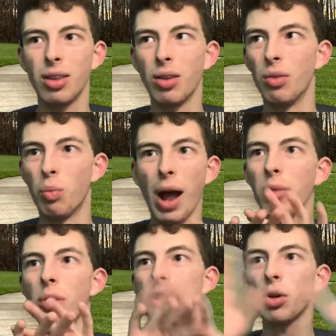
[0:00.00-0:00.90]

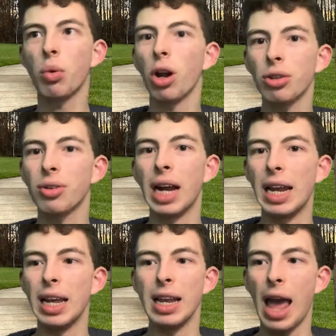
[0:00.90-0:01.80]
was the world
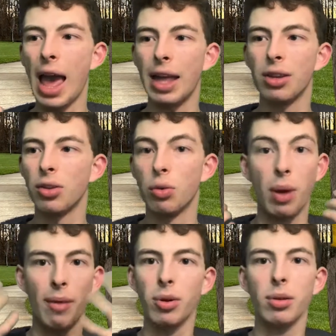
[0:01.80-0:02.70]
created, and
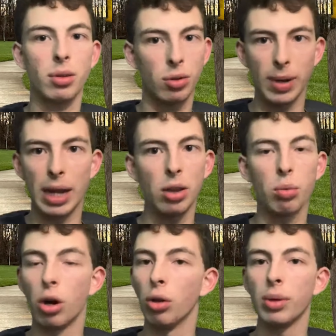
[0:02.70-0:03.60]
whoever created the
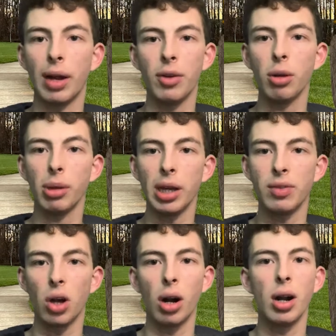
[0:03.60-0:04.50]
world, whatever your beliefs
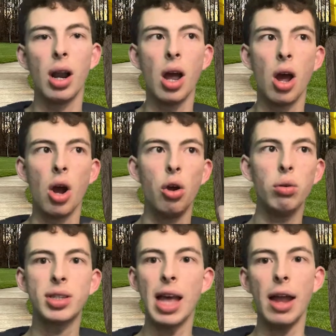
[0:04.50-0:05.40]
are, who
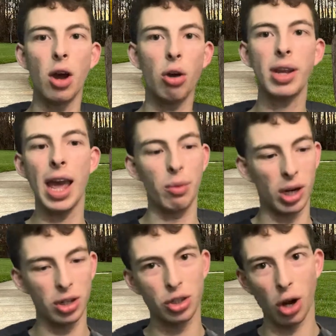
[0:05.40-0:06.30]
said, okay, we're going
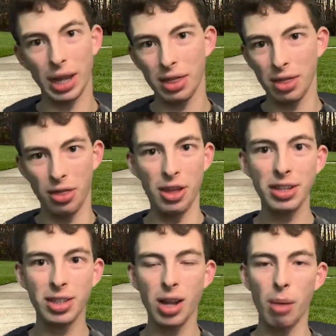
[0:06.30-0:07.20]
to start at
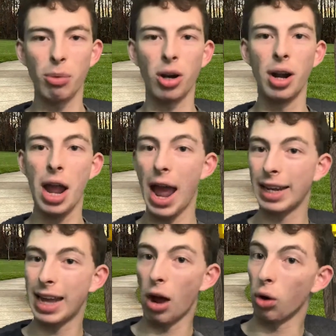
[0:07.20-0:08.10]
this number and
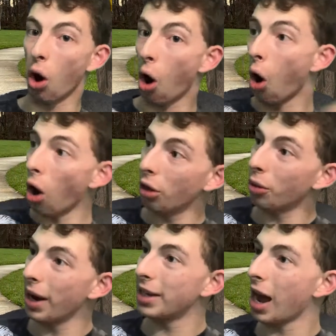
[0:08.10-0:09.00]
count all the
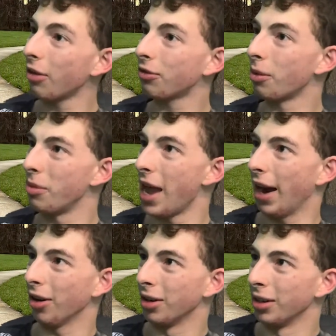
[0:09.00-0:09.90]
way down from there?